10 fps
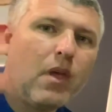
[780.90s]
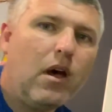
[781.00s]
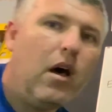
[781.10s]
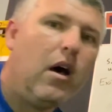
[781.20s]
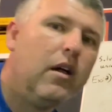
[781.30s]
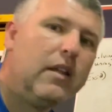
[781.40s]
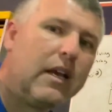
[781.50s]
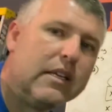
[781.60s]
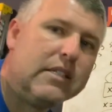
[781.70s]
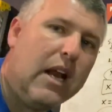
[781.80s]

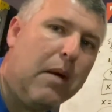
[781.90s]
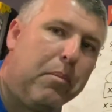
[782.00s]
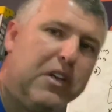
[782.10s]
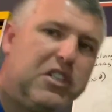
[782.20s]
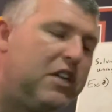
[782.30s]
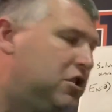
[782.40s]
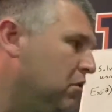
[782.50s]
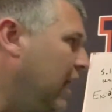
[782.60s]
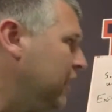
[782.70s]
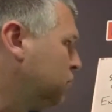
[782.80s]
Like I said, I appreciate you
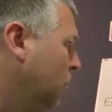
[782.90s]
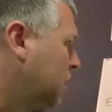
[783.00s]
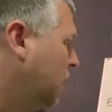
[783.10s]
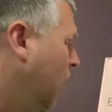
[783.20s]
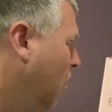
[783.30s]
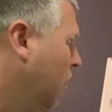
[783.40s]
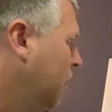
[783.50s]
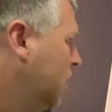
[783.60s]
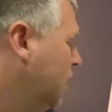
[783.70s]
guys working hard.